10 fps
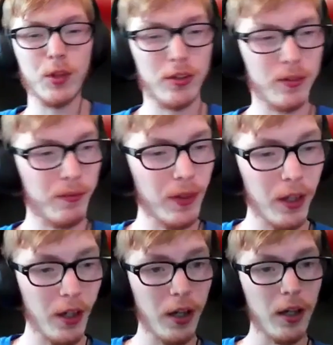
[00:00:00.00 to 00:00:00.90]
just
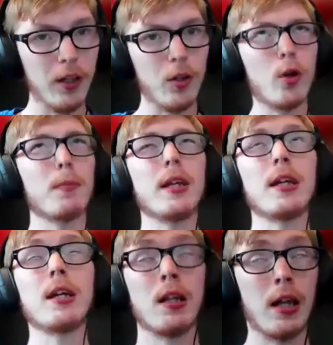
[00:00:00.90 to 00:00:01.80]

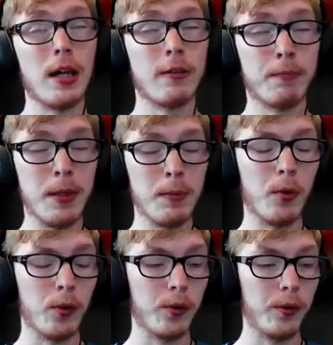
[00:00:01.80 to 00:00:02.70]
normally a lot of
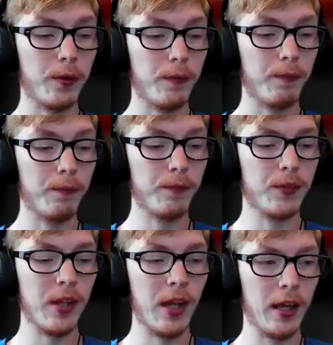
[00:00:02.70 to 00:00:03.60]
people
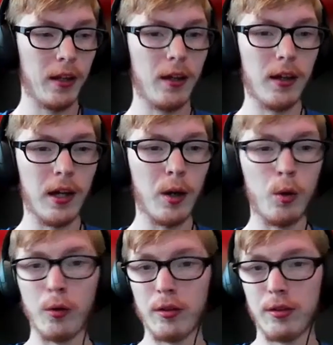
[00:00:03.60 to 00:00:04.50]
say,
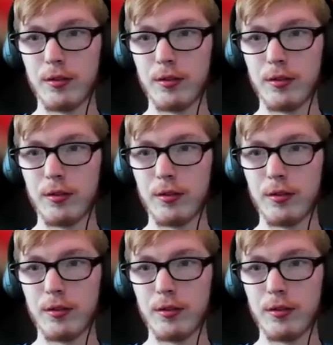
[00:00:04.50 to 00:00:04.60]
oh,